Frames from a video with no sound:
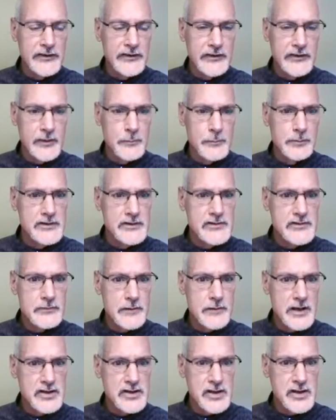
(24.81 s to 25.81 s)

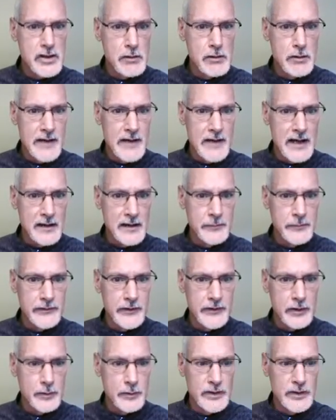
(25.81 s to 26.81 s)
simplest ratio of
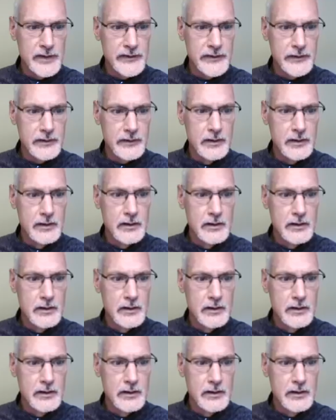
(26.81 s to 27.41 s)
atoms that are present,